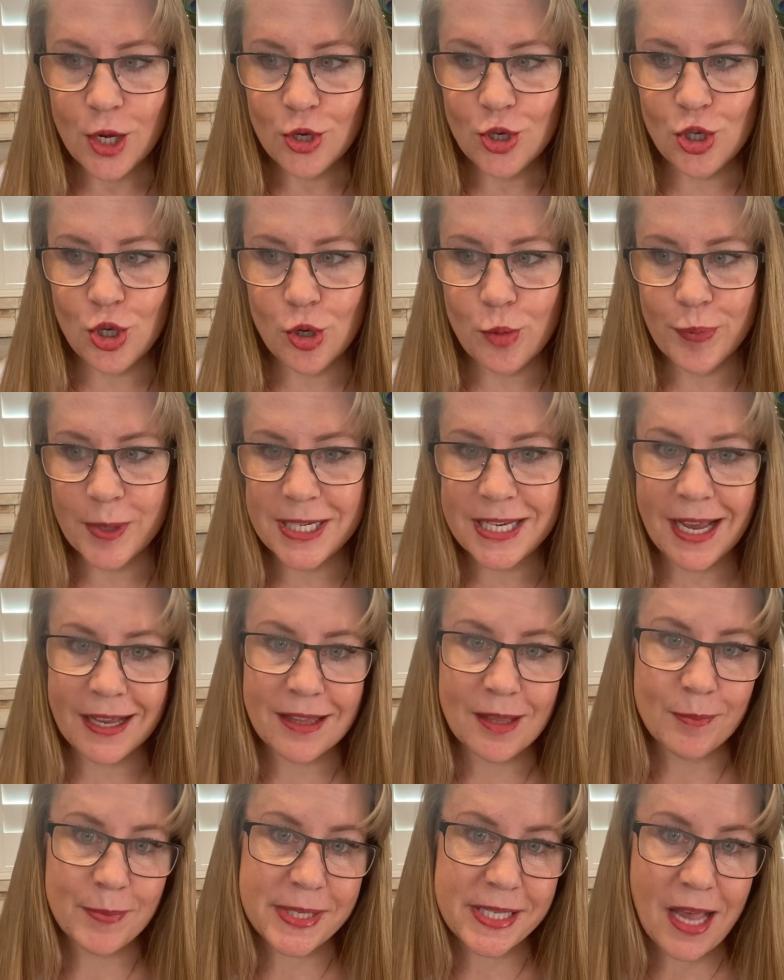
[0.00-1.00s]
to protect
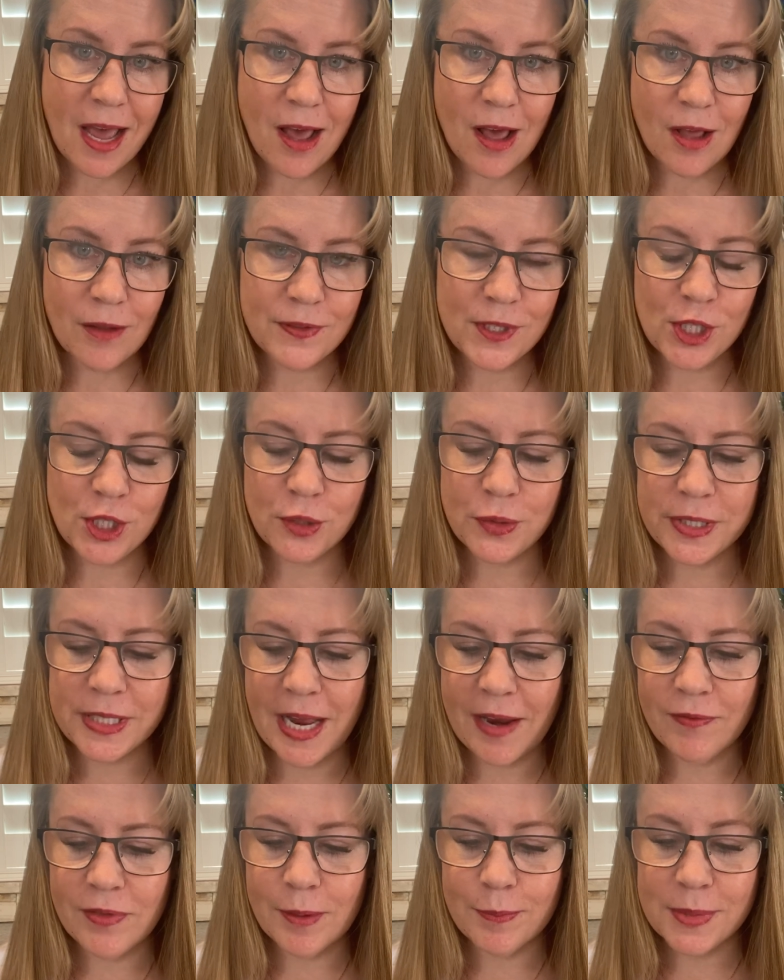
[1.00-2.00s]
themselves, to
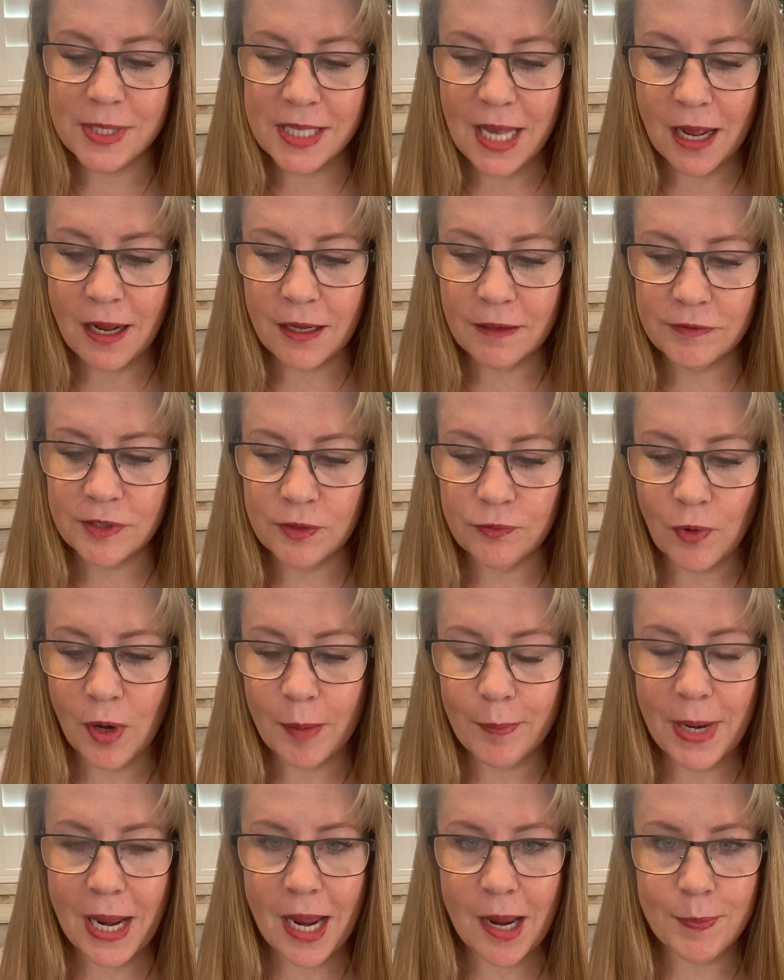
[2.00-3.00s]
save themselves
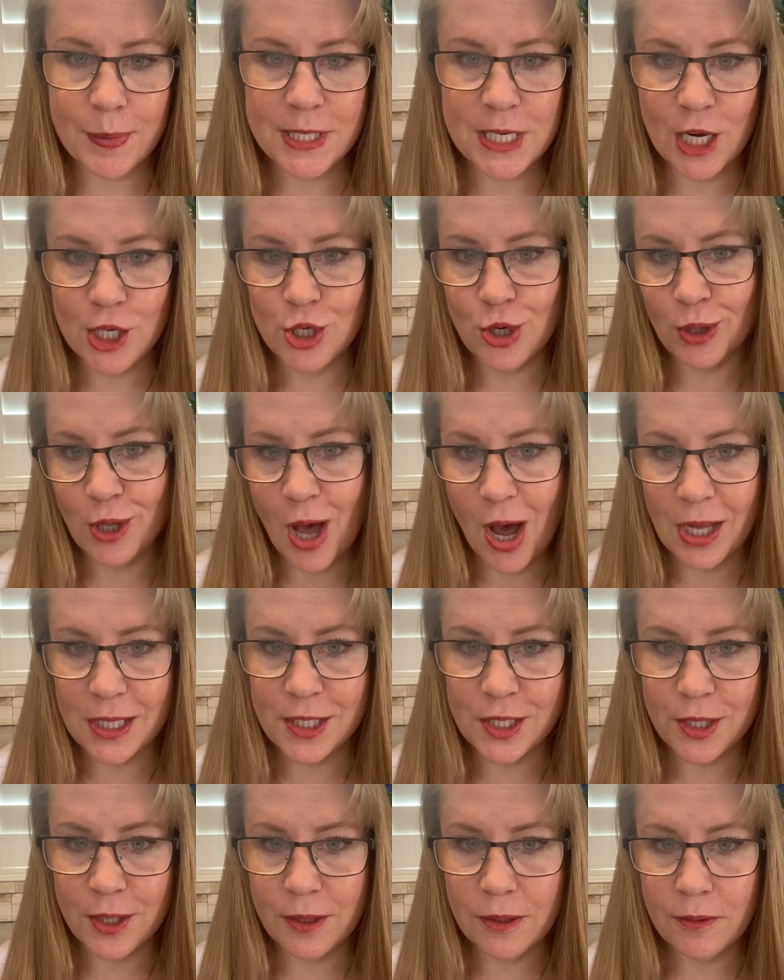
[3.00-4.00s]
from a potential
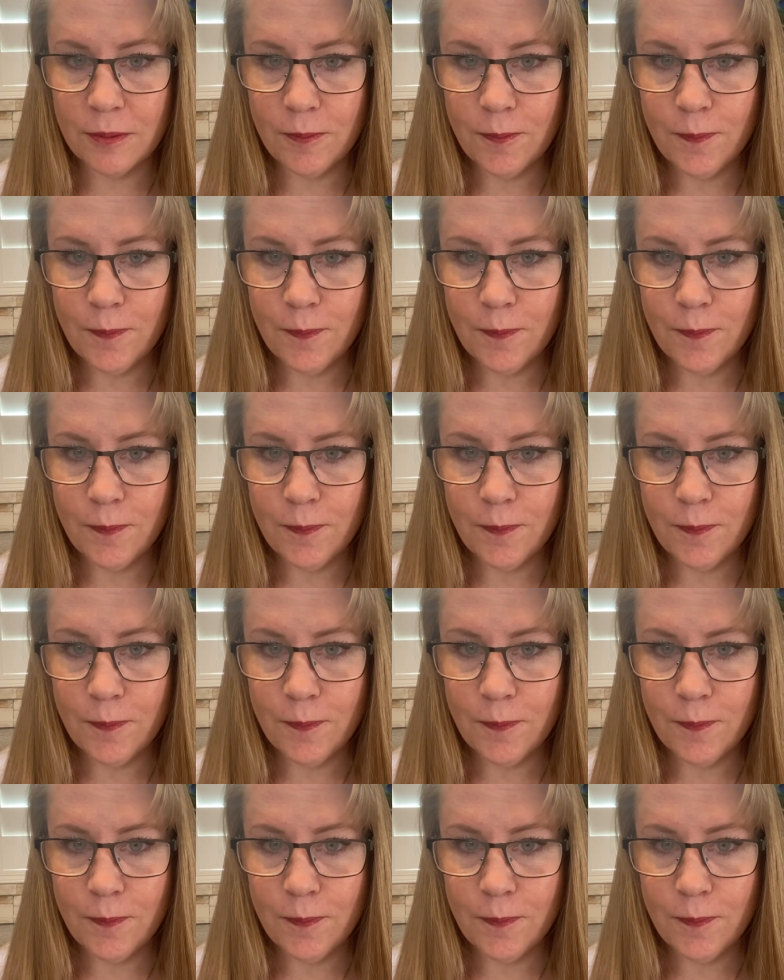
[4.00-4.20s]
lawsuit.